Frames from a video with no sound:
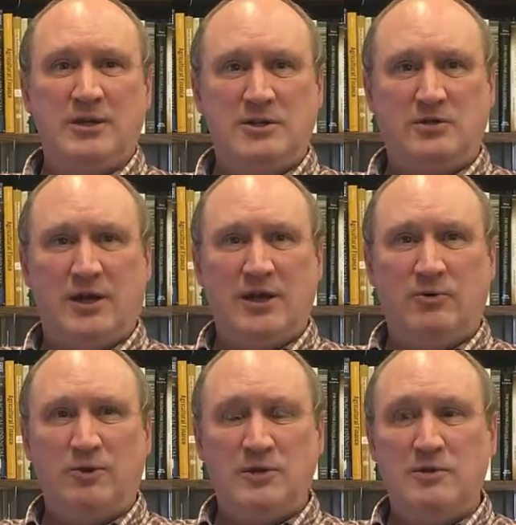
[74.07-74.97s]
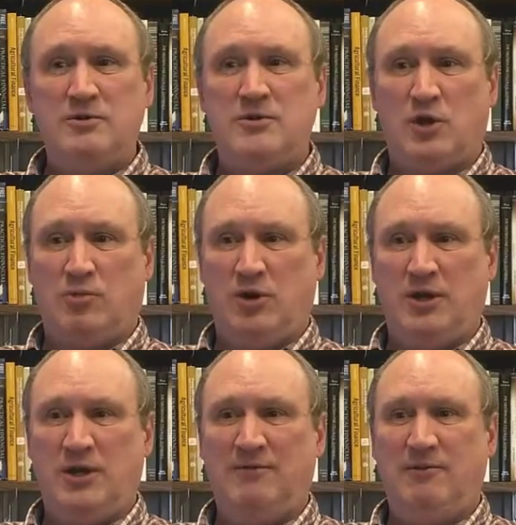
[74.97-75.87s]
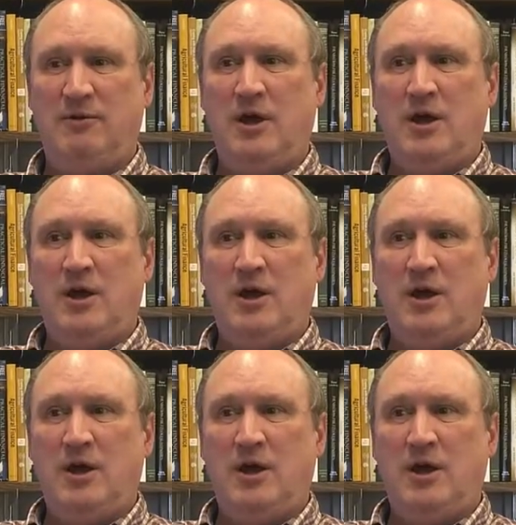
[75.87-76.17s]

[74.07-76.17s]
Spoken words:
to try to reduce their break-even